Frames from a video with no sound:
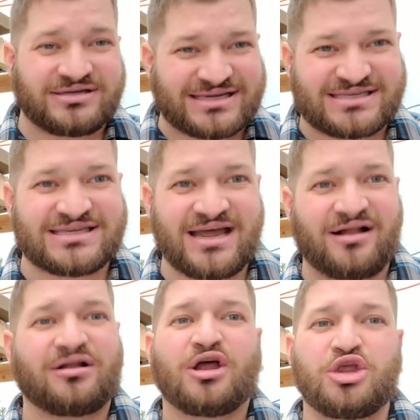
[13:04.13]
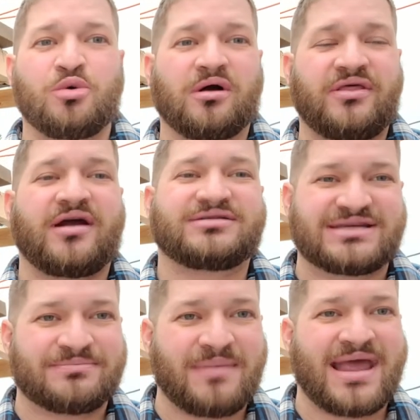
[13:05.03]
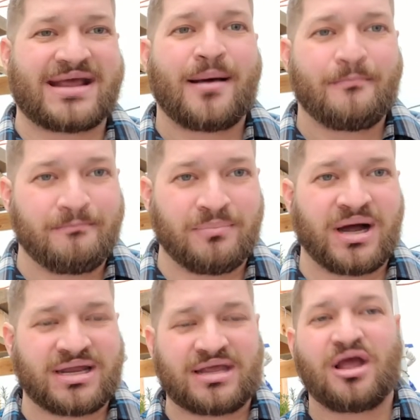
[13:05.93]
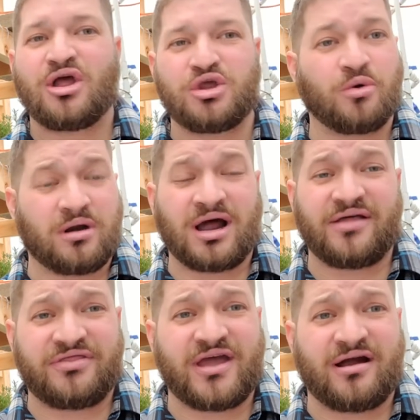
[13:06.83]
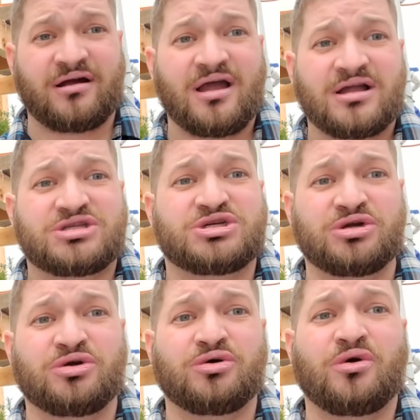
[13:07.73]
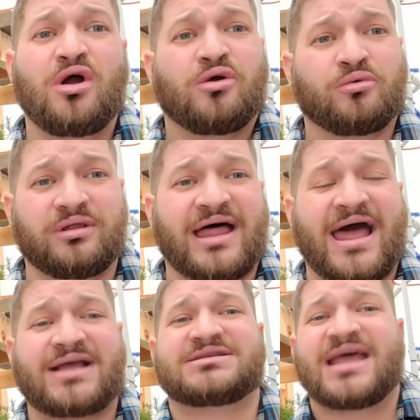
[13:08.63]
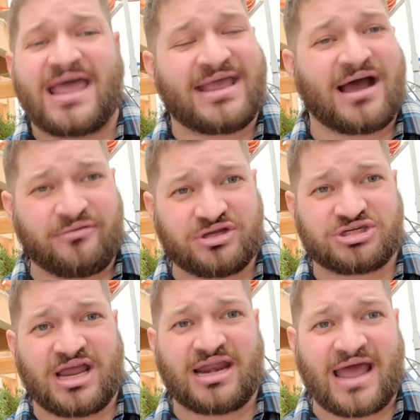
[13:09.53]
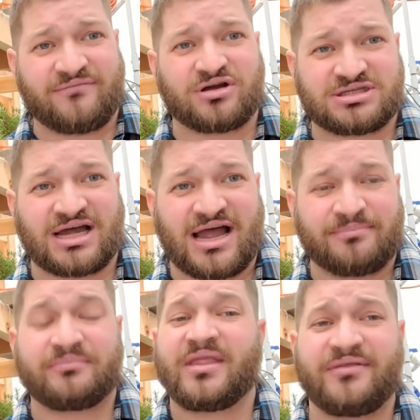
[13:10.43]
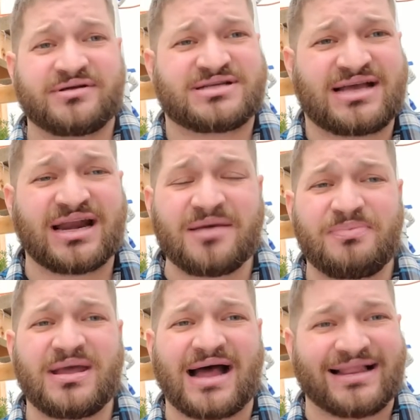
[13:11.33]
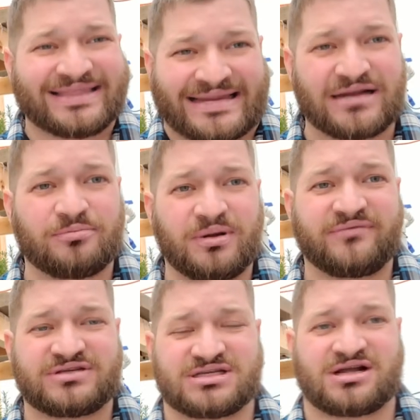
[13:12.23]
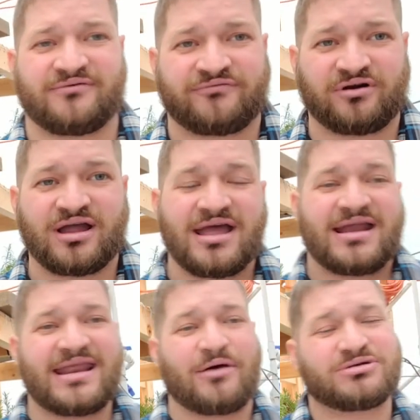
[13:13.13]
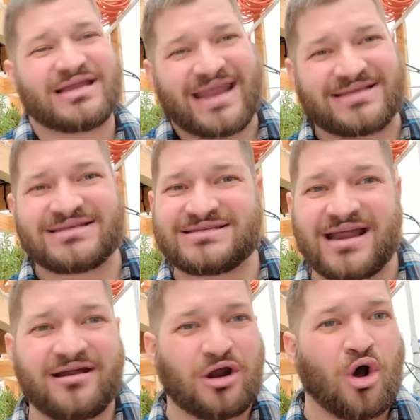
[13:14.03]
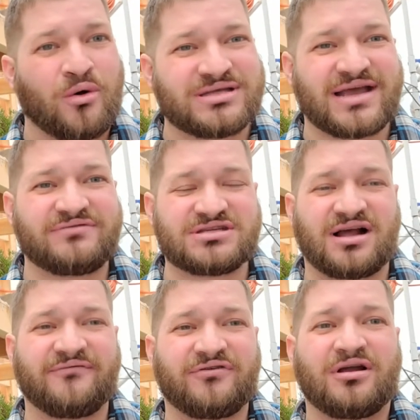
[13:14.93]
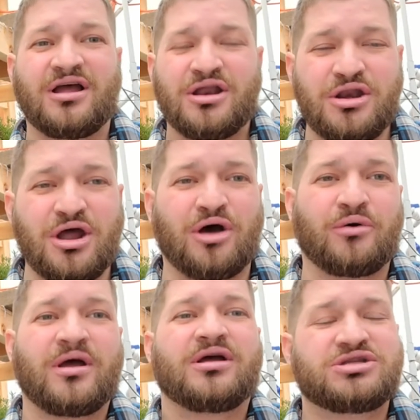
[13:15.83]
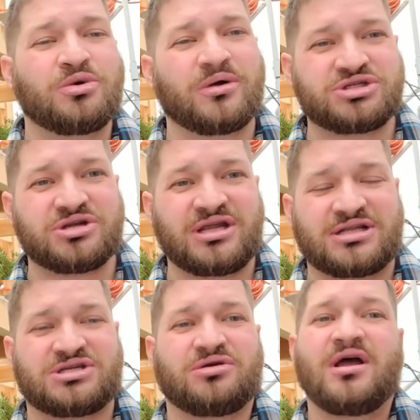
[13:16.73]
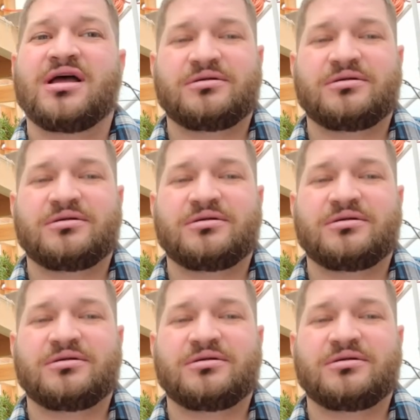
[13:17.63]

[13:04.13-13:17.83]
to sell, you are there to make money. You are not there to relax, hang out in the shade, have a good time. There's gonna be a little bit of discomfort. Now, is it necessary to always have discomfort? No. Do what you need to.